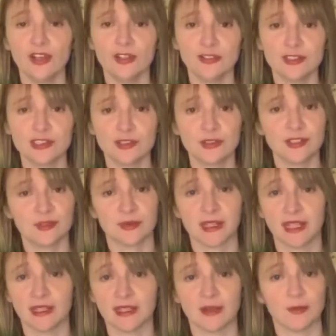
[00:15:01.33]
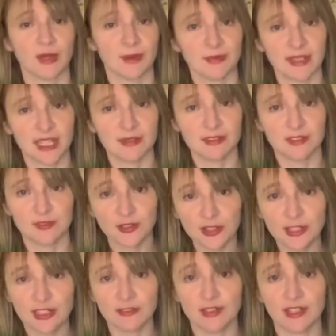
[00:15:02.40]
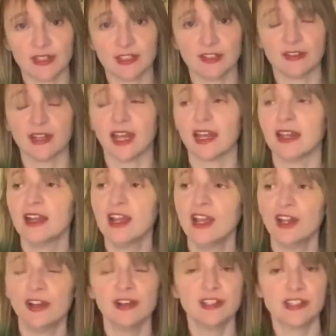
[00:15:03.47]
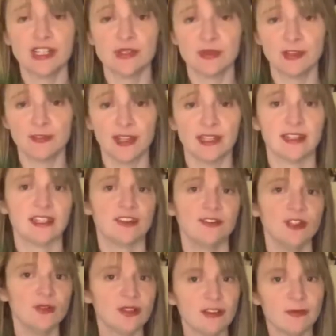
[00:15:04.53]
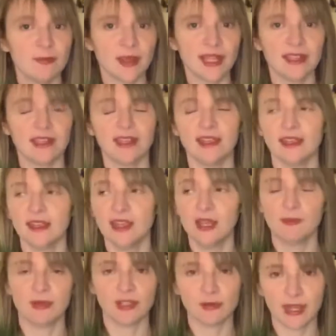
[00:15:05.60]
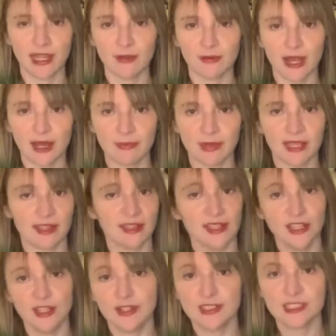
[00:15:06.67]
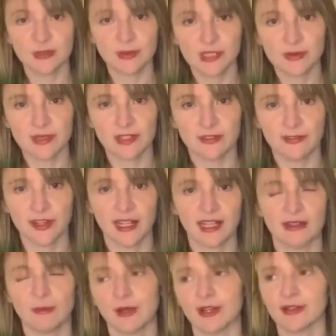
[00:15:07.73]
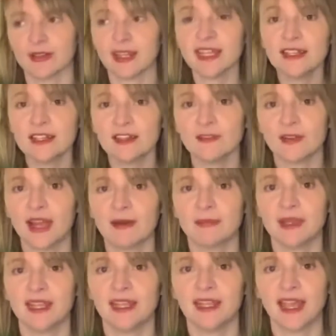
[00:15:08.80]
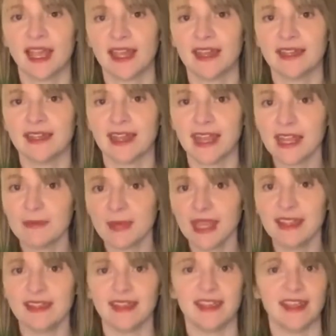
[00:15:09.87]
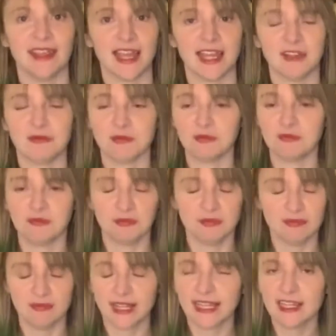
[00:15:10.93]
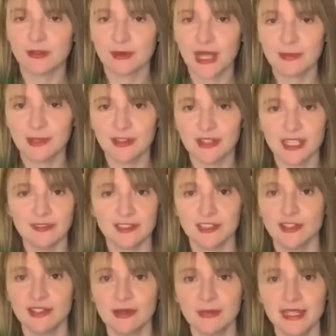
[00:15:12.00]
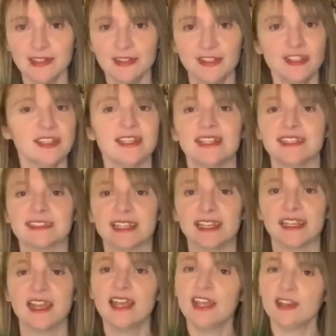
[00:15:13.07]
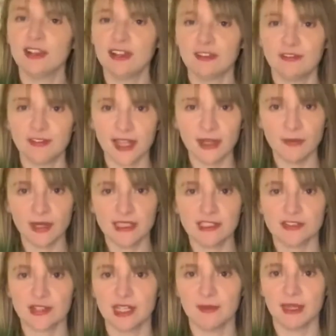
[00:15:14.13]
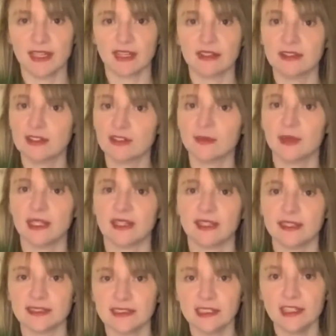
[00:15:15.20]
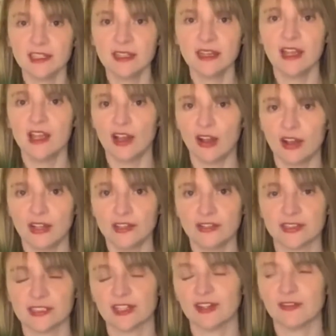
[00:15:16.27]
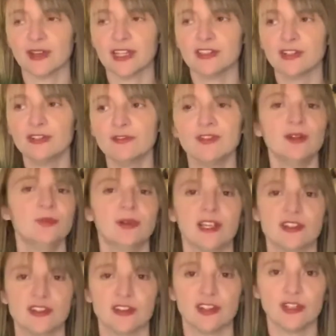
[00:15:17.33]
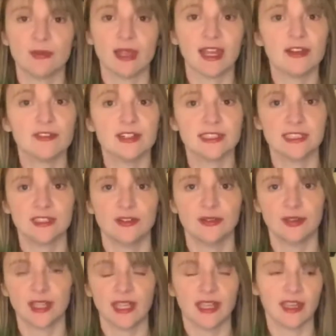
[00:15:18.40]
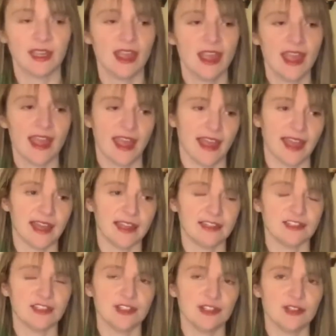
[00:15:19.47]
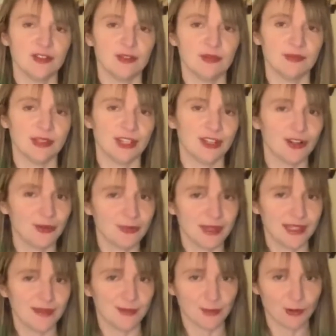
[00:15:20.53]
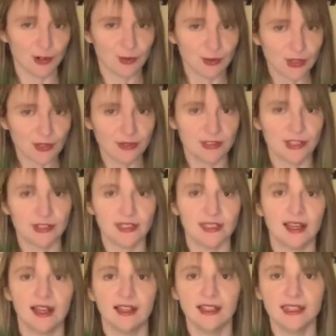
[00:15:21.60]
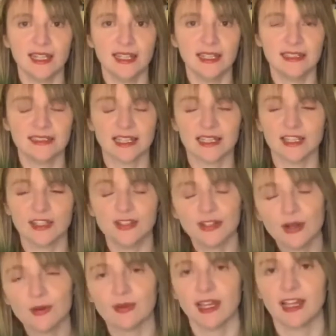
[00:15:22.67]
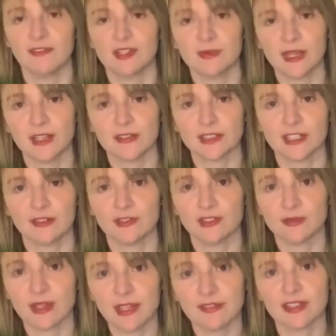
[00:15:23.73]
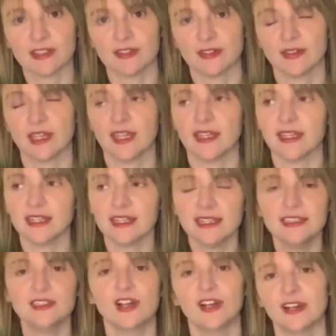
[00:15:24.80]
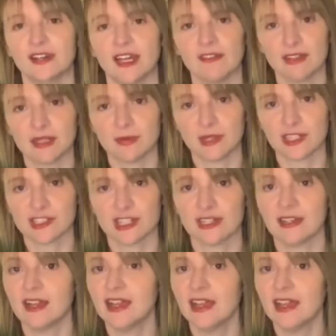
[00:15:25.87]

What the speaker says: go to stores where they can wrap the gifts for you if you can do that. Or exchange with a friend. Like if you love baking but you hate wrapping, you can switch with a friend where they love wrapping and hate baking, and they can wrap your gifts and you can bake their cookies. Like you can find ways to try to make it a little bit easier on yourself. Like don't feel pressure to do every single thing and to, you know, be normal during the holidays. Like you don't have to make yourself do every little thing. It is hard having depression.